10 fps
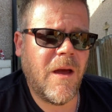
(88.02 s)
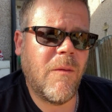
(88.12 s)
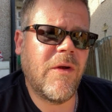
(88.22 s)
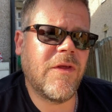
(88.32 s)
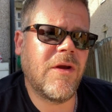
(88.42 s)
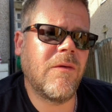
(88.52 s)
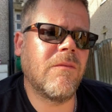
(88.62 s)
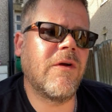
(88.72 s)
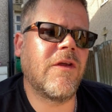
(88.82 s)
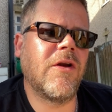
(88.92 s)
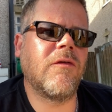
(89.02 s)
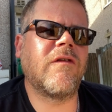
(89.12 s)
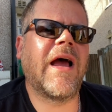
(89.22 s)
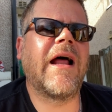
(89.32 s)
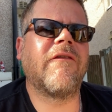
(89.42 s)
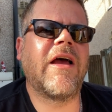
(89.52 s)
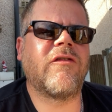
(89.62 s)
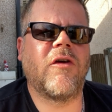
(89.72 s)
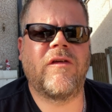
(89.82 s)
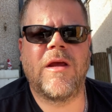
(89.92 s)
with the new style of air
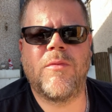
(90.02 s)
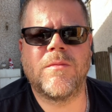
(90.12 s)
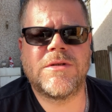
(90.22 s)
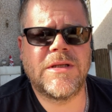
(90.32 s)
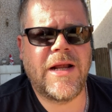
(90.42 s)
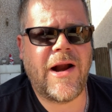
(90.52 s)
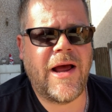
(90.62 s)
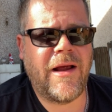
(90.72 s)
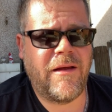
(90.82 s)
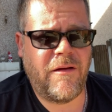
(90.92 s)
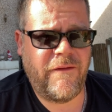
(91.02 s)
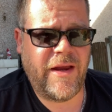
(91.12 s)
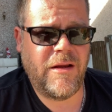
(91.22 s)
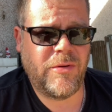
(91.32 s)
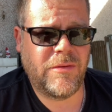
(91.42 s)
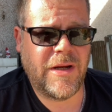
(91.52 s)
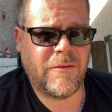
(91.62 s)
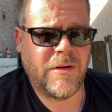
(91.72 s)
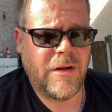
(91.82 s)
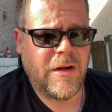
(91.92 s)
source heat pumps that there are available
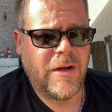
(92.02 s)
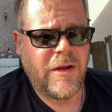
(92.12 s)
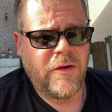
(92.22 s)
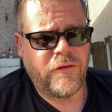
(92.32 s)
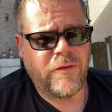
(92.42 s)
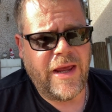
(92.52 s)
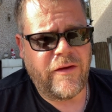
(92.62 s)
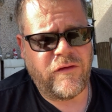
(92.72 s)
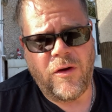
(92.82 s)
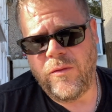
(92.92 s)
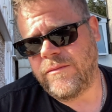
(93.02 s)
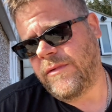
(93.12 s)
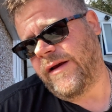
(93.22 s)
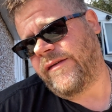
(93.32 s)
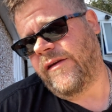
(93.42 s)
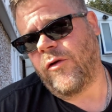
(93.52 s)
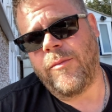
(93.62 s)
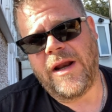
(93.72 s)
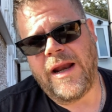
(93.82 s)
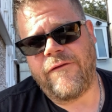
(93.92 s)
now. So yeah, so like I said, he's only
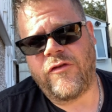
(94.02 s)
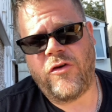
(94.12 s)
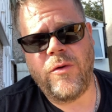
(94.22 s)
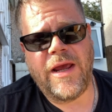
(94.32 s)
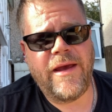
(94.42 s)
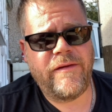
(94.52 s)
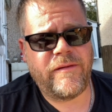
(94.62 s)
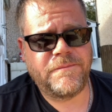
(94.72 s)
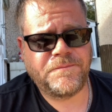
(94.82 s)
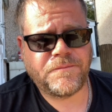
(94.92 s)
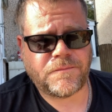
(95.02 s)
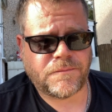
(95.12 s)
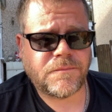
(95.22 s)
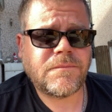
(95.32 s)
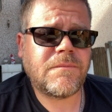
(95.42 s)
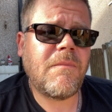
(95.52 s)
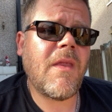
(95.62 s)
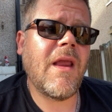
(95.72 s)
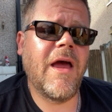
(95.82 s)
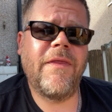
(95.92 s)
been in it for 2 years,
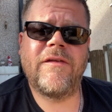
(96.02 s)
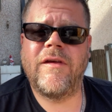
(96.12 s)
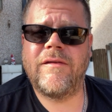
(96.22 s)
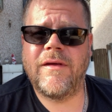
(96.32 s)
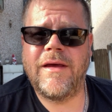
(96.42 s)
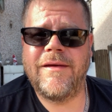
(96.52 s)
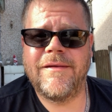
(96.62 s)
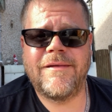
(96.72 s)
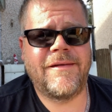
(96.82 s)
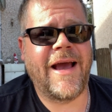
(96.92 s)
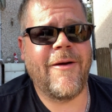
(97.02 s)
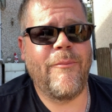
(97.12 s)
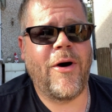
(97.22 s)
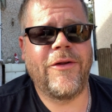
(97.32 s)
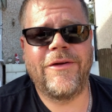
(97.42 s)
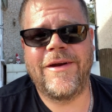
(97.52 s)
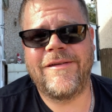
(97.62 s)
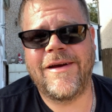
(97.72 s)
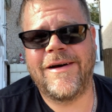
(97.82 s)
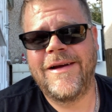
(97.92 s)
and this is the second pond, and
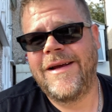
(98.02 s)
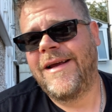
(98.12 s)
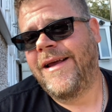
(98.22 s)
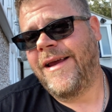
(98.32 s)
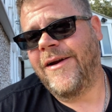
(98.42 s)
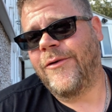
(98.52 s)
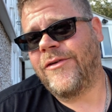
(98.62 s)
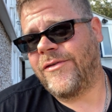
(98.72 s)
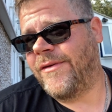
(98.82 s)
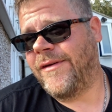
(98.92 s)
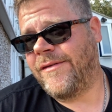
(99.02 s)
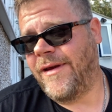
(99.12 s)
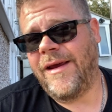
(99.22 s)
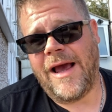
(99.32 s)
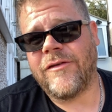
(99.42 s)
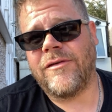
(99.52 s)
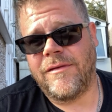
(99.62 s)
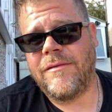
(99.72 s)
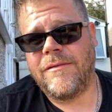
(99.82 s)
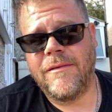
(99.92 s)
he's got, you know, just
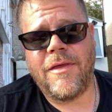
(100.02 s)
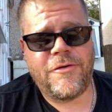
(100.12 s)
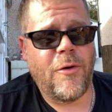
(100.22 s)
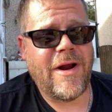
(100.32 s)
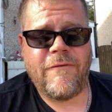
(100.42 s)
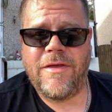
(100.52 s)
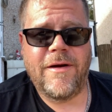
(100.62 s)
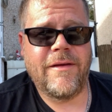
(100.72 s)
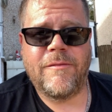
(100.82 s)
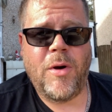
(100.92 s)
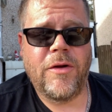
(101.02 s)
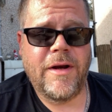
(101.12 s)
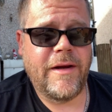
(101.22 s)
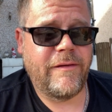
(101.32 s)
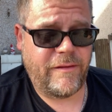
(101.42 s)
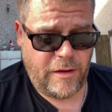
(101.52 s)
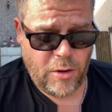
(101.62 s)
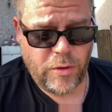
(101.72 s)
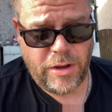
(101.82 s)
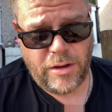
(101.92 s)
he's thrown everything at this pond. And it's, you
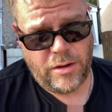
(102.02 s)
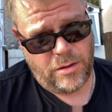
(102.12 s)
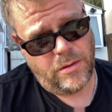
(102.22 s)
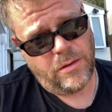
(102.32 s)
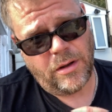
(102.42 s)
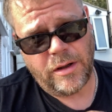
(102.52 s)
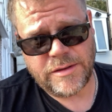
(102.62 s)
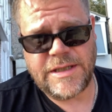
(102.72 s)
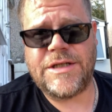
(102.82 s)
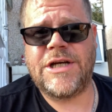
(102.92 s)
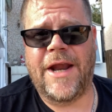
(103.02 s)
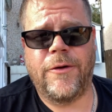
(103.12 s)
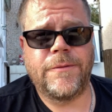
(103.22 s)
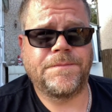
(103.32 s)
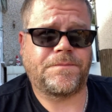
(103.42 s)
know, and as this channel